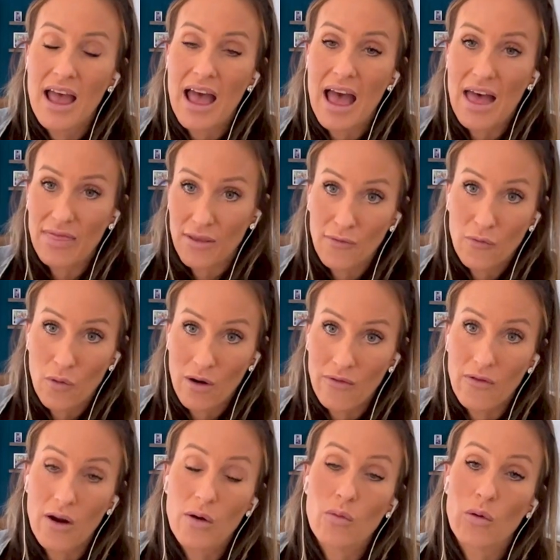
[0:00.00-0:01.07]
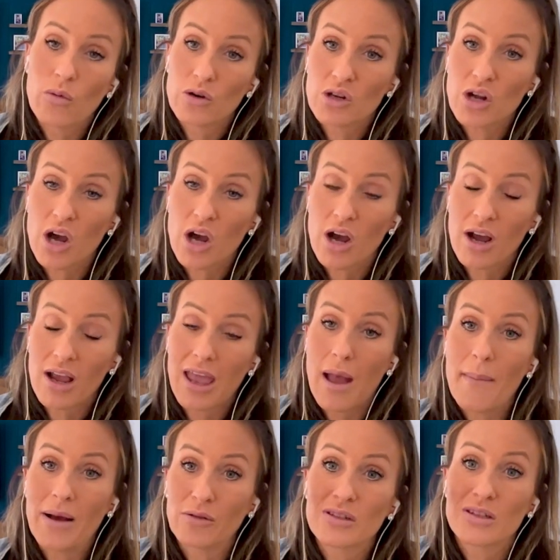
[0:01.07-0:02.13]
at the forefront when we're talking
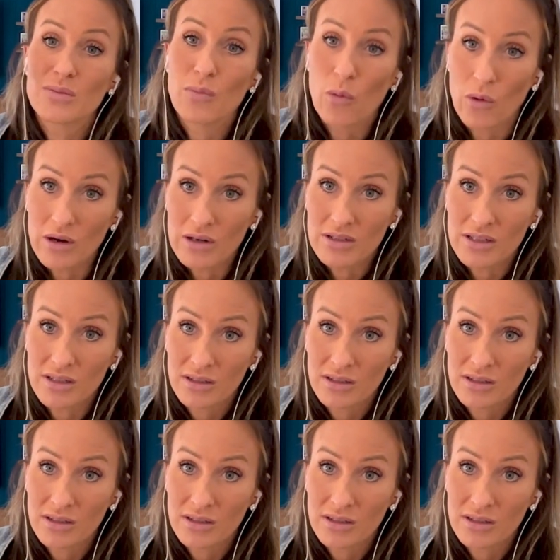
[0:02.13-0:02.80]
about sport.